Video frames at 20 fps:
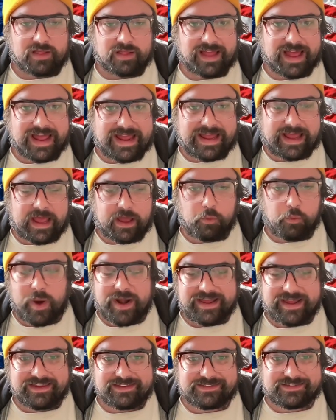Like,
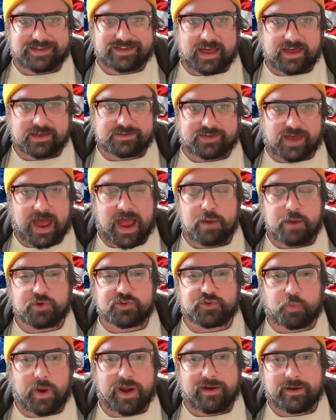when he says, I
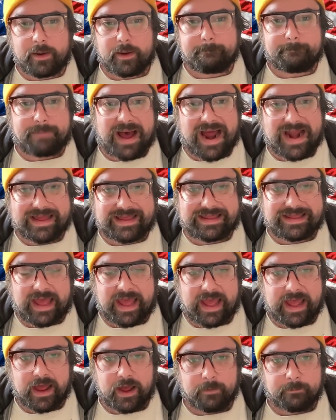was wearing a body
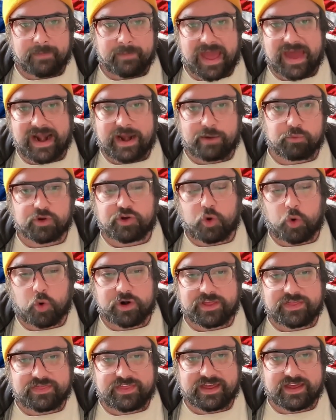cam and I
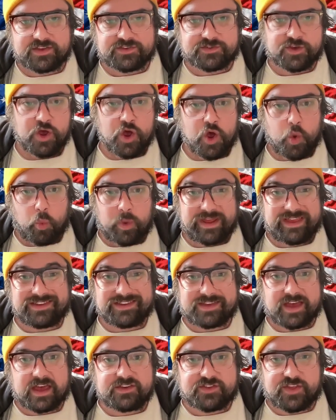recorded this. When he
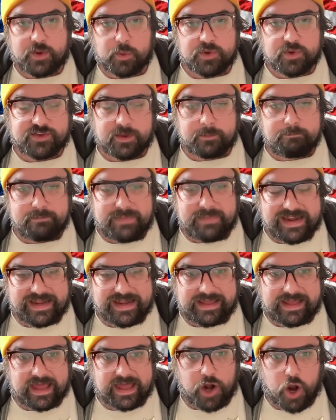says there was a
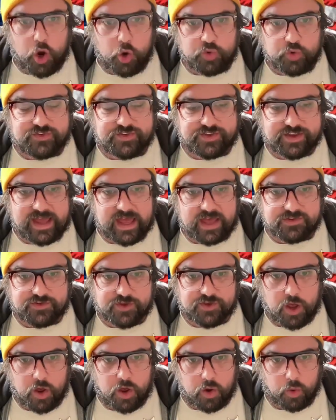meeting at
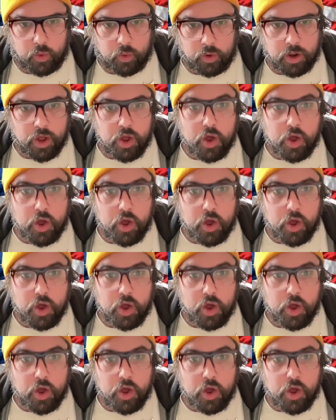OCSO.